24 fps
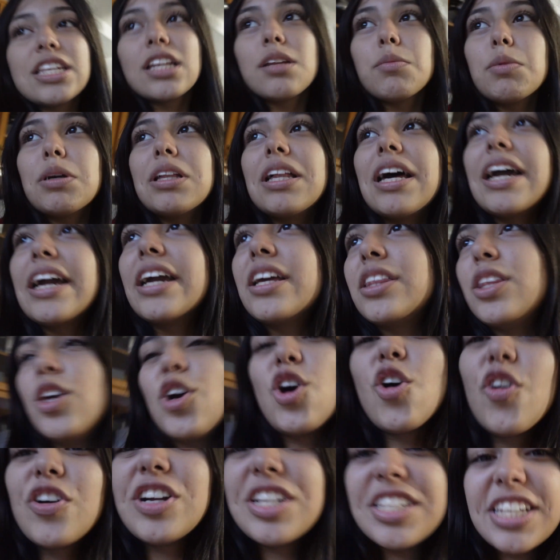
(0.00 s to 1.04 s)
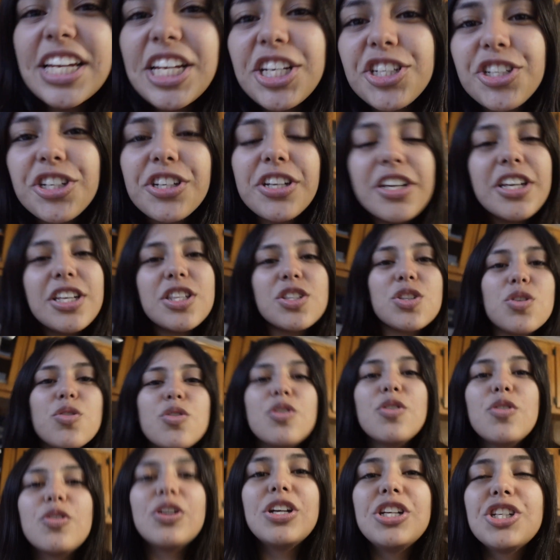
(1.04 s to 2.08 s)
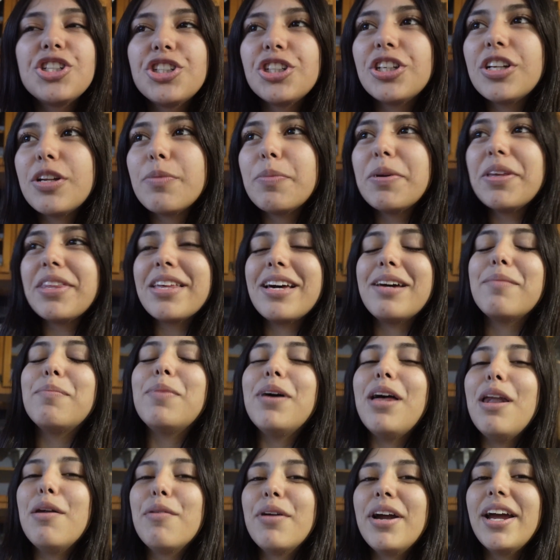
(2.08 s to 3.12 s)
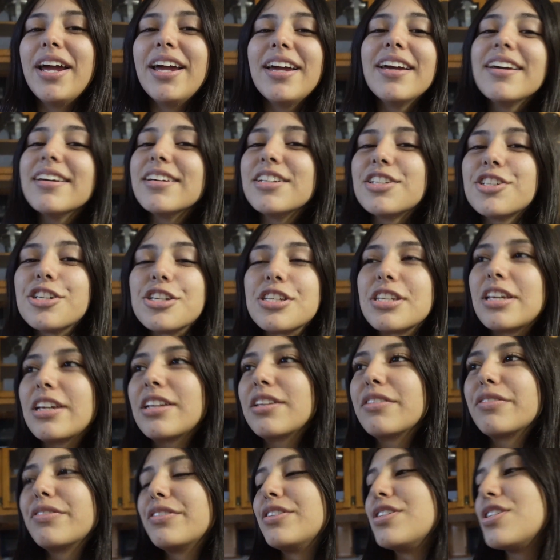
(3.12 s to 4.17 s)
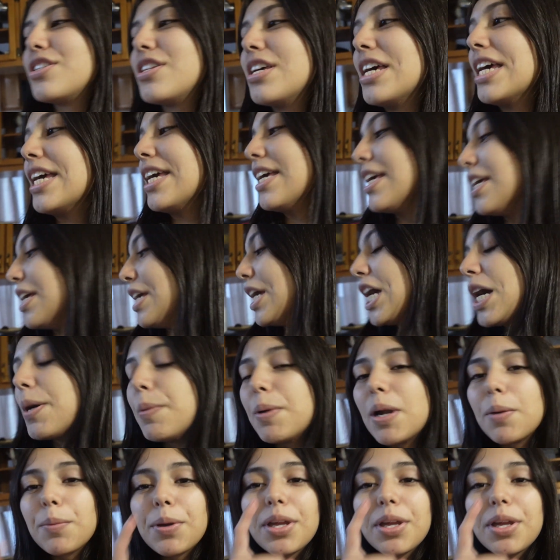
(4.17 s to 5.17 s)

gonna be, like, the orientation day, so it shouldn't be that bad, right? It's just, like, the first day. But I'm